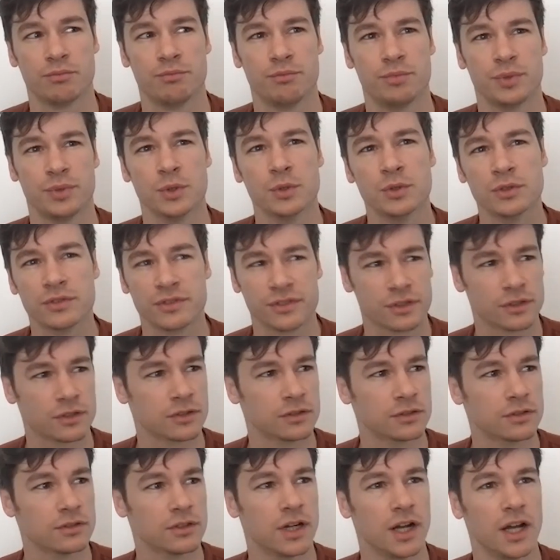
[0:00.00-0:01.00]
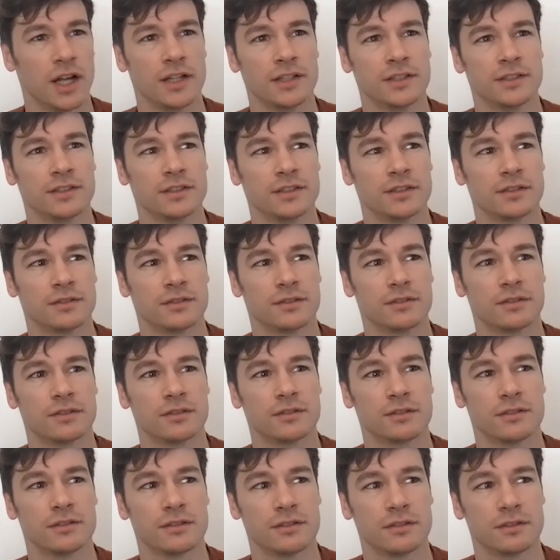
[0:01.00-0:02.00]
beautiful and
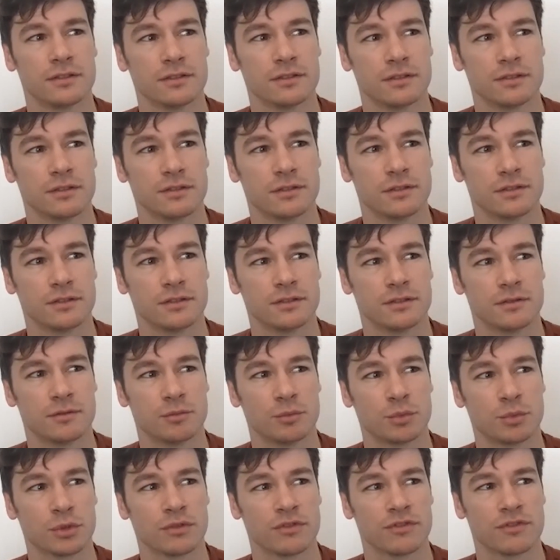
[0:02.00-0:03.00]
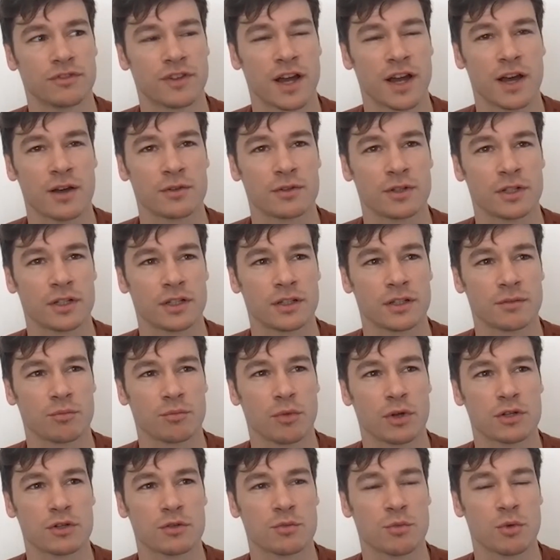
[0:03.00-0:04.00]
profound and
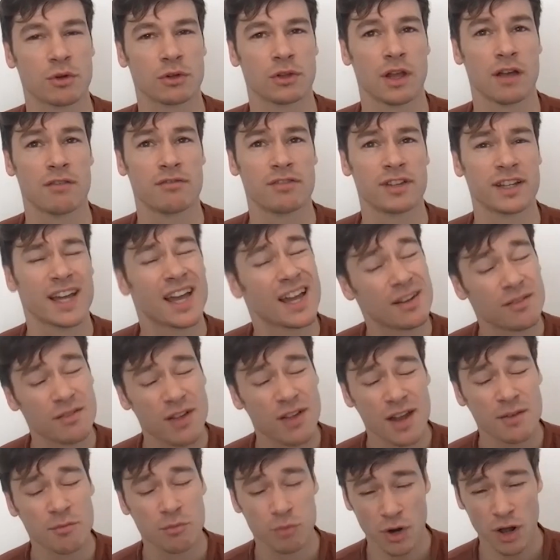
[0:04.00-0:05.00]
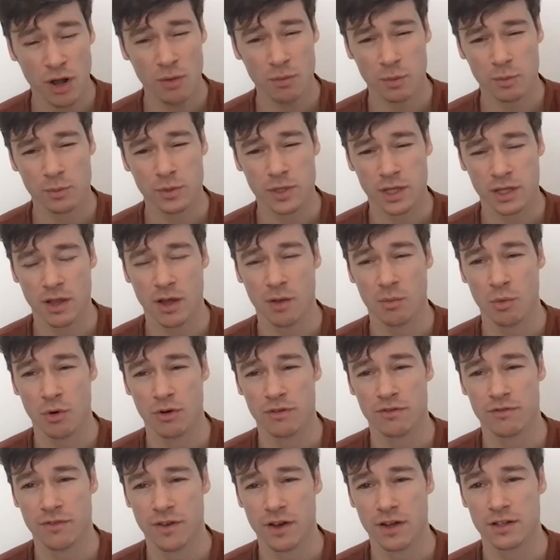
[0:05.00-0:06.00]
much more loving and probably a lot
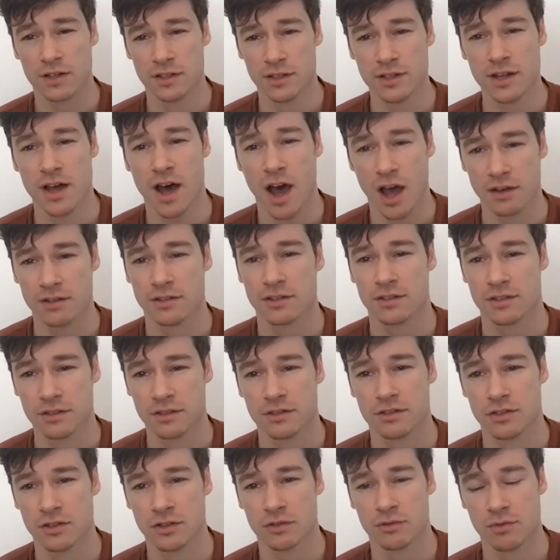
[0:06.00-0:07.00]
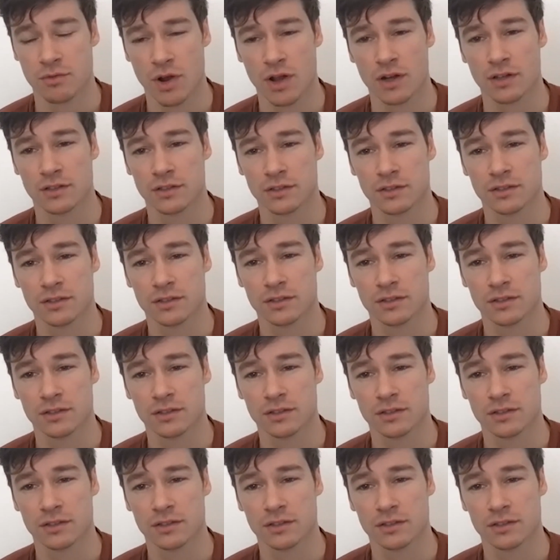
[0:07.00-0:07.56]
more fun not to run.